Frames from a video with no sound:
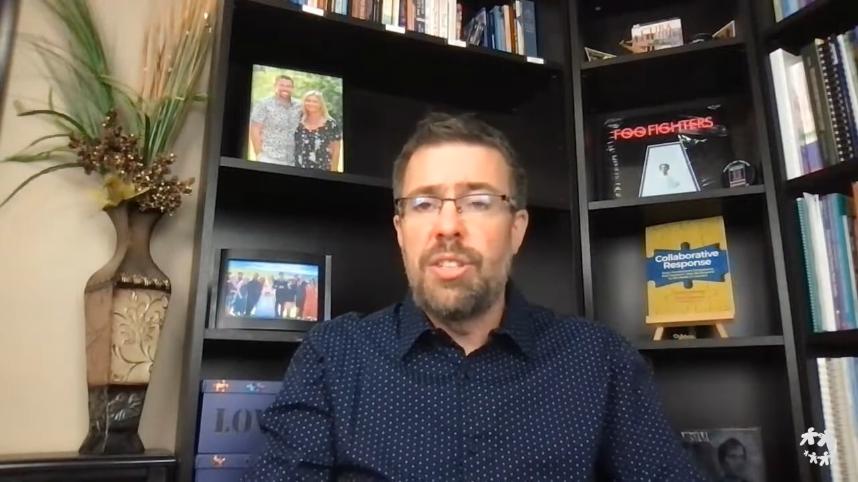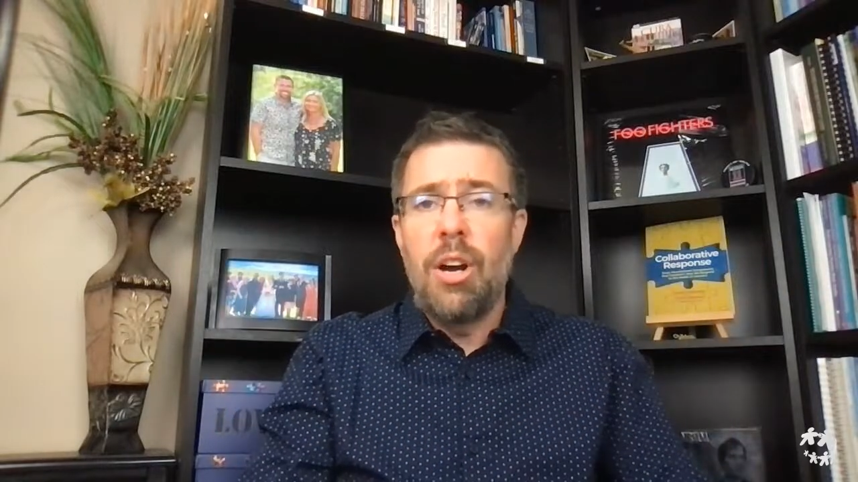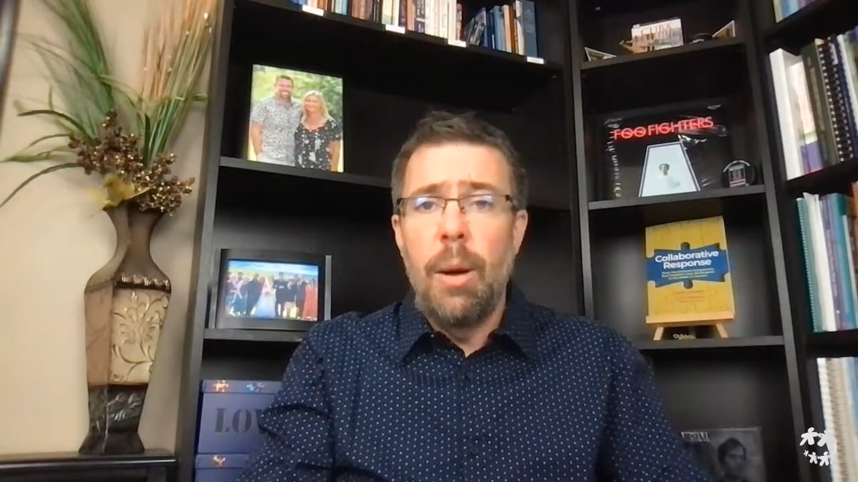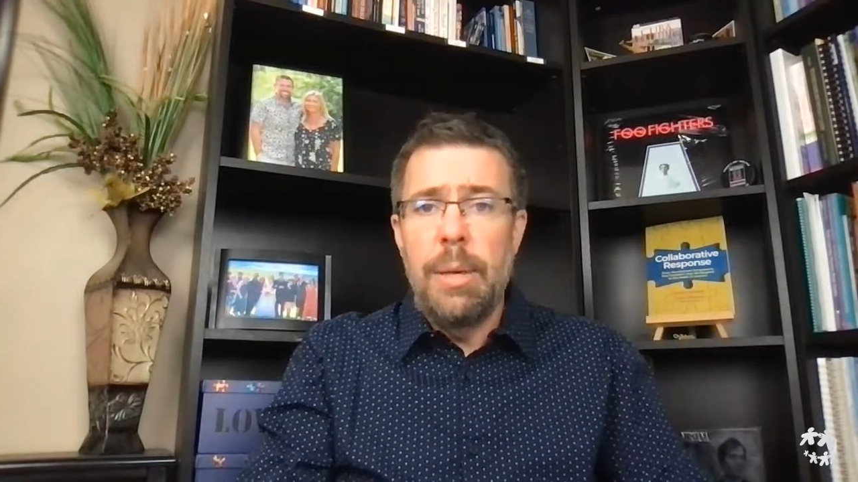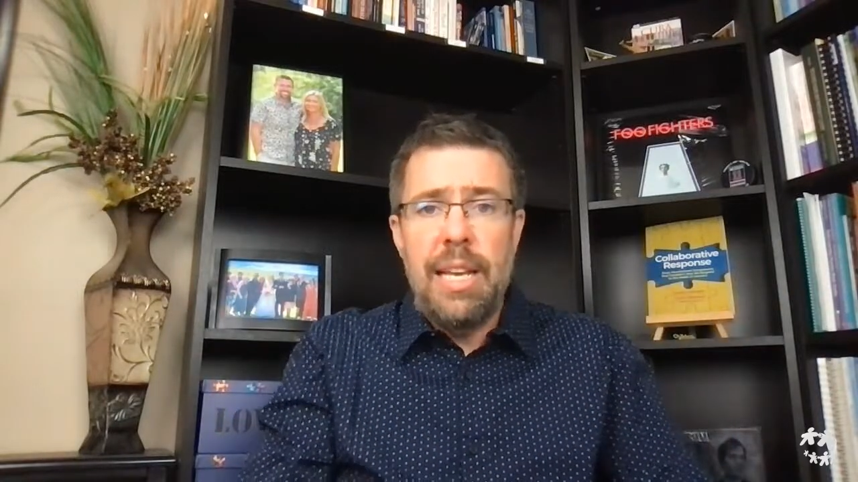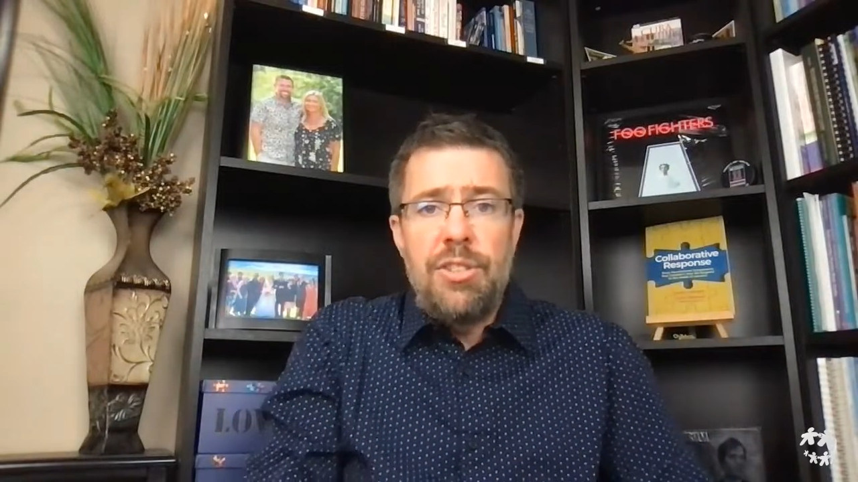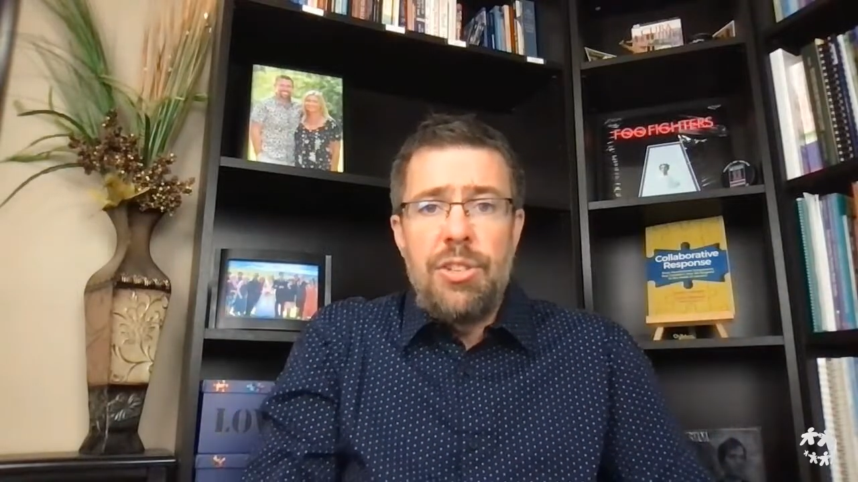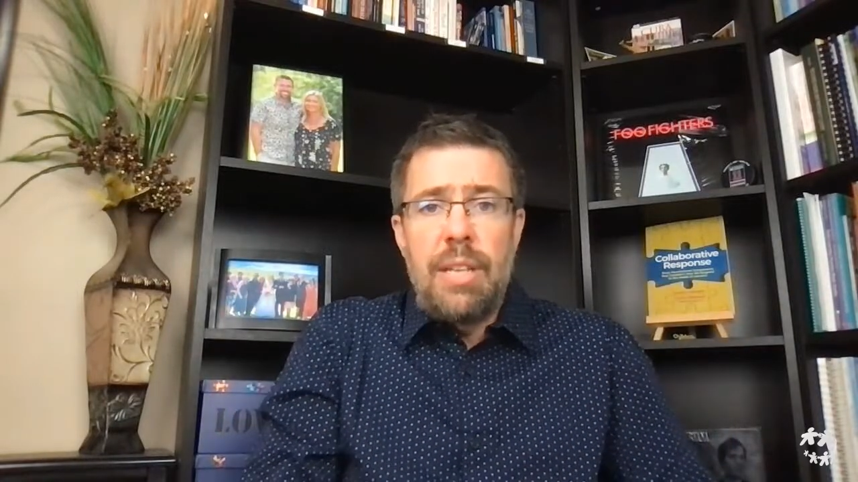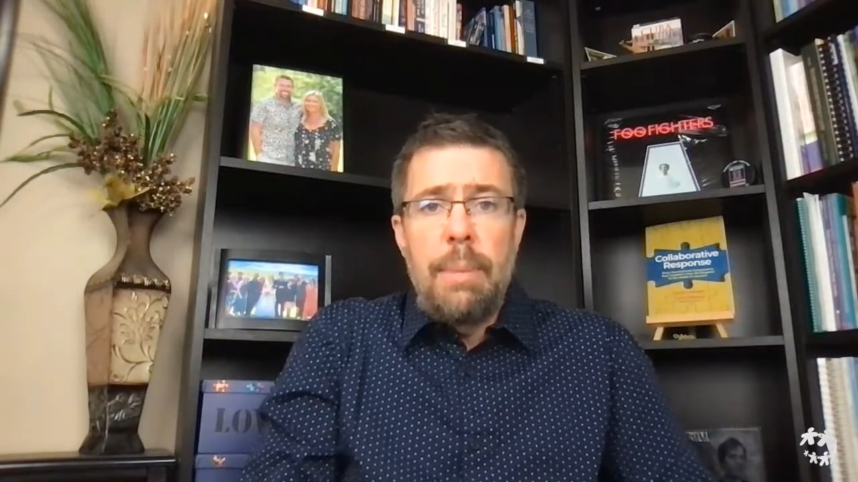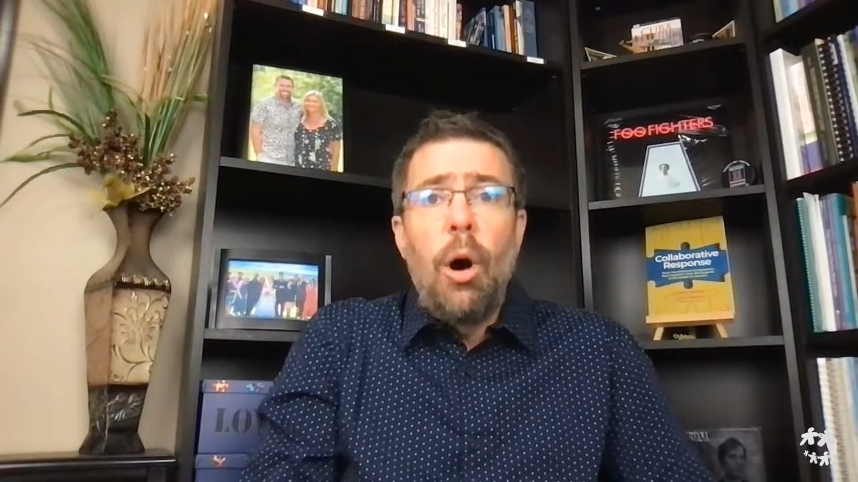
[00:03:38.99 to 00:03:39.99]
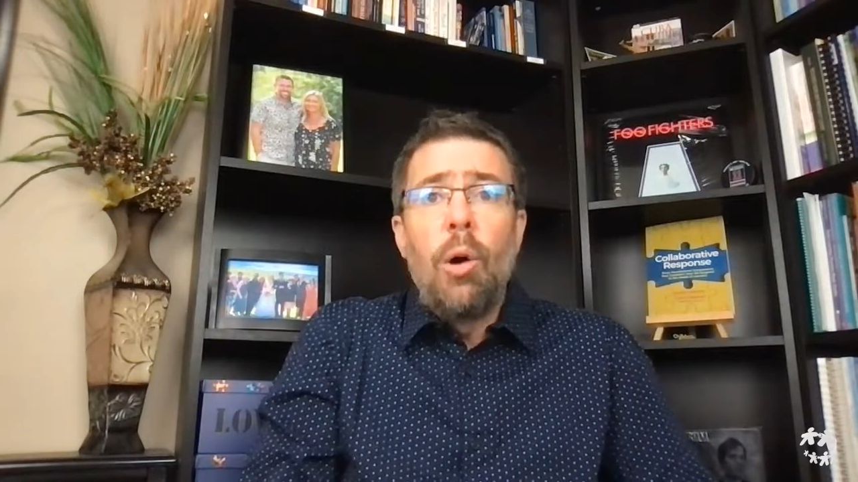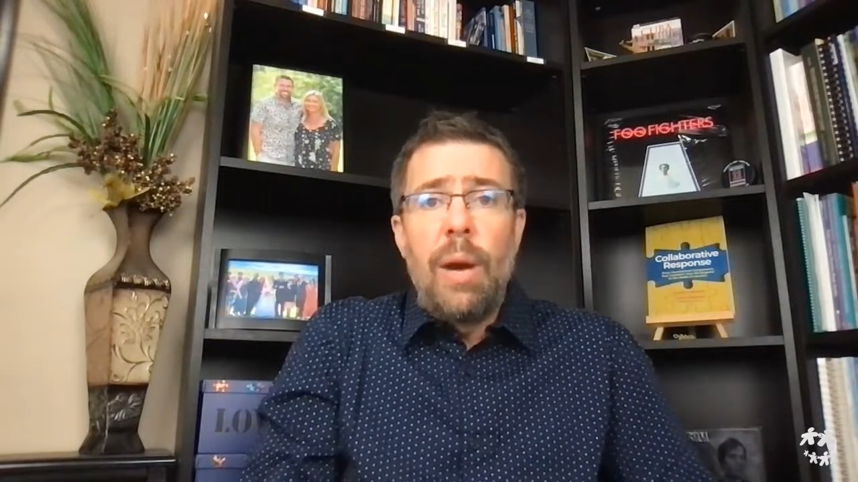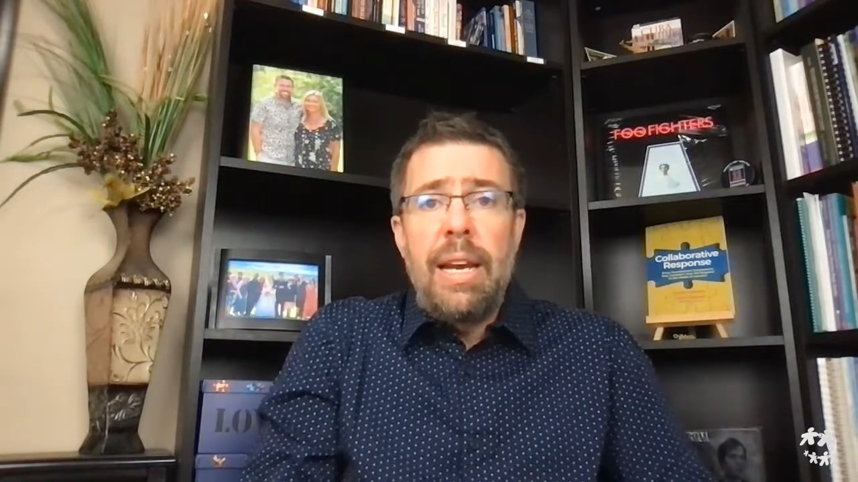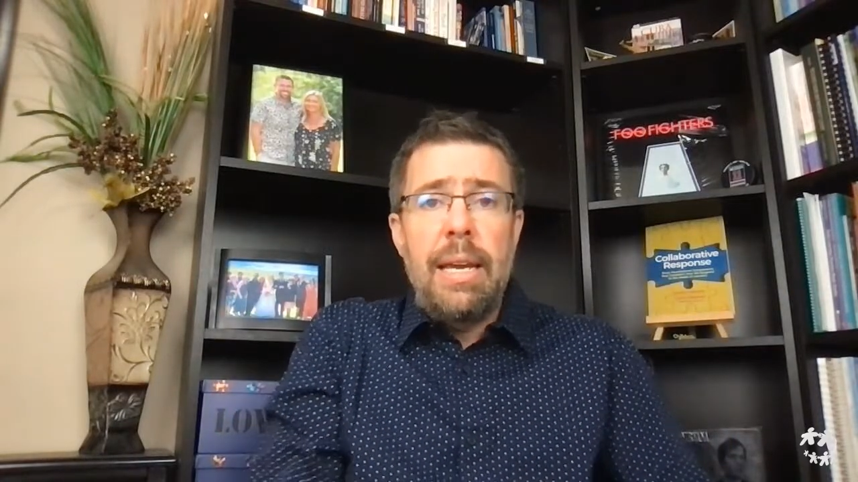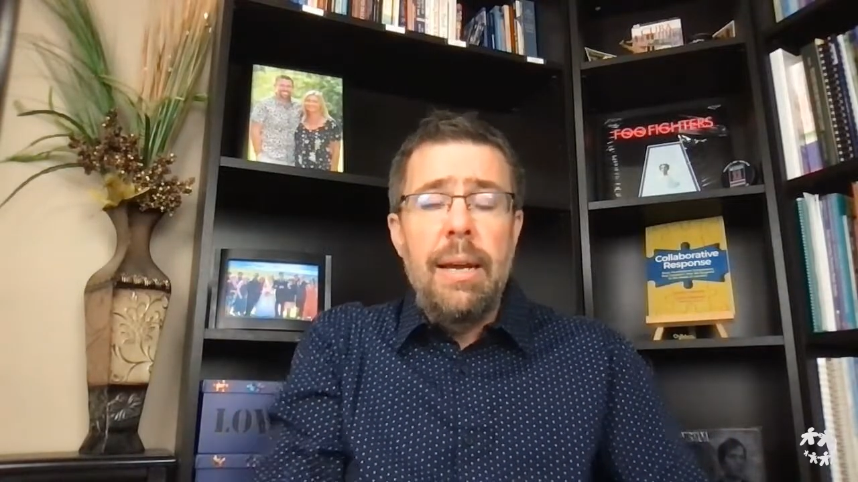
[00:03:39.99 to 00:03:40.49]
accommodations I'm
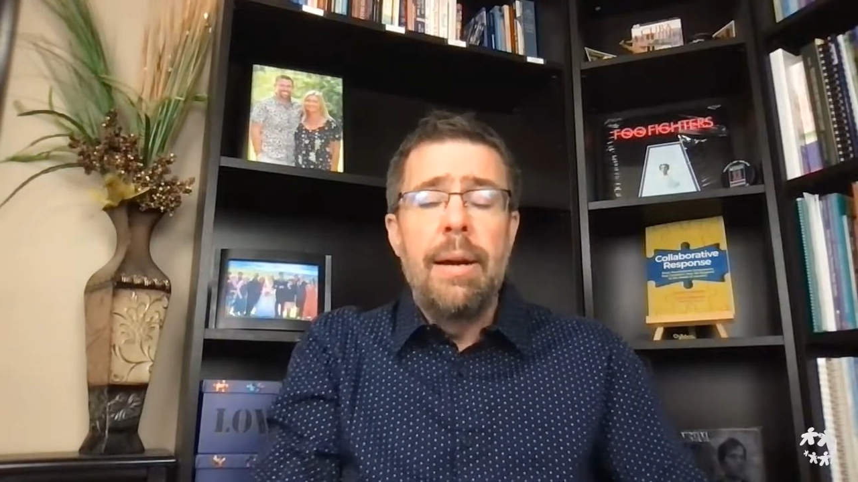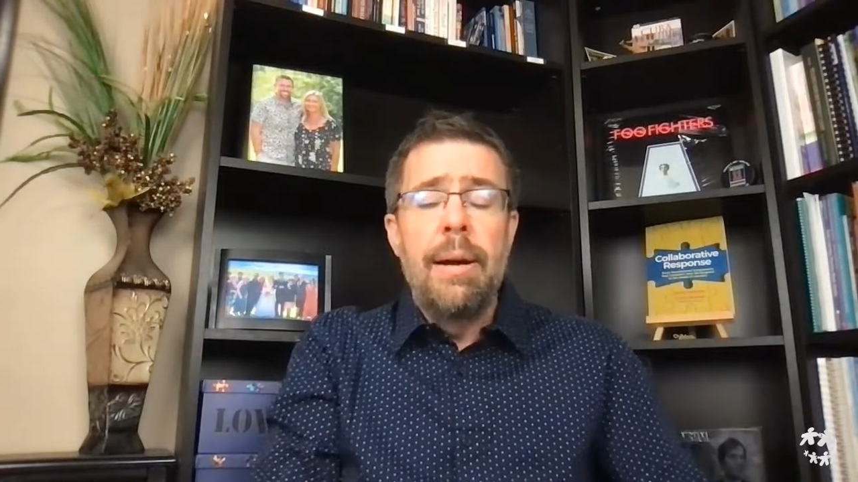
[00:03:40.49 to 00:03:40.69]
already